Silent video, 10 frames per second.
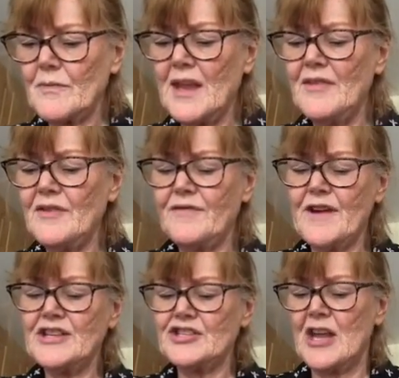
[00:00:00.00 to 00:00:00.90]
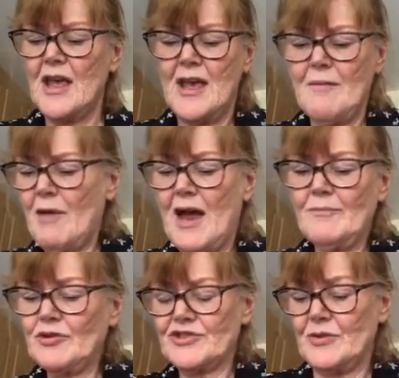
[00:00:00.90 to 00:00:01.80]
in the fridge, but I'm
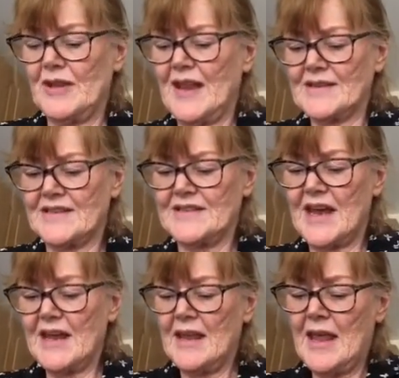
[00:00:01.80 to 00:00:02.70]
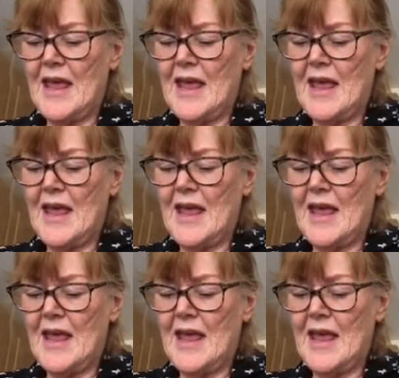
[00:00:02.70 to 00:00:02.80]
not doing that today.